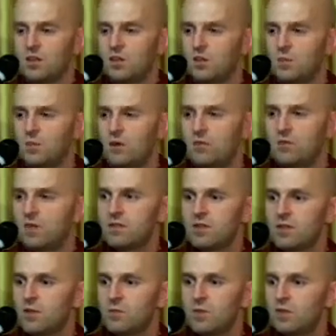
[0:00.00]
my friends
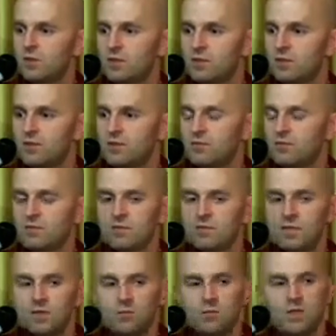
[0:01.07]
tell me that
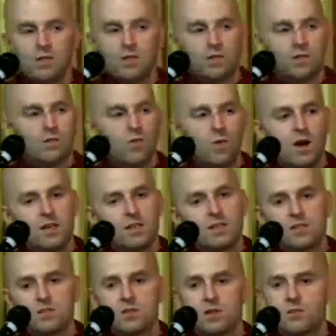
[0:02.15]
beer and wine,
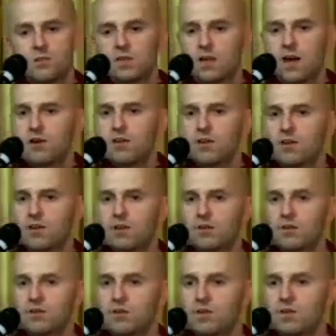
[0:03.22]
that's not really
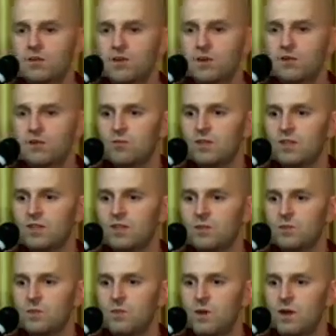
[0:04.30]
alcohol, so that's not really going
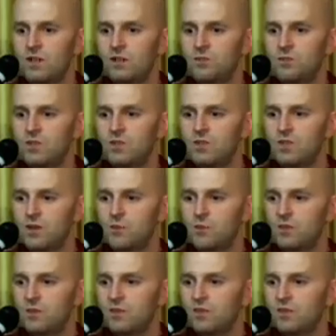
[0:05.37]
to be breaking the
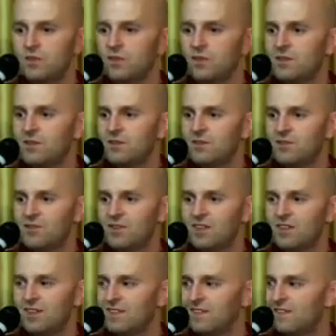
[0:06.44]
precept,
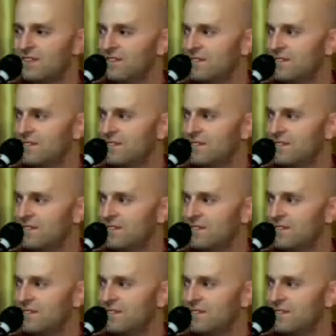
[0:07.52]
right?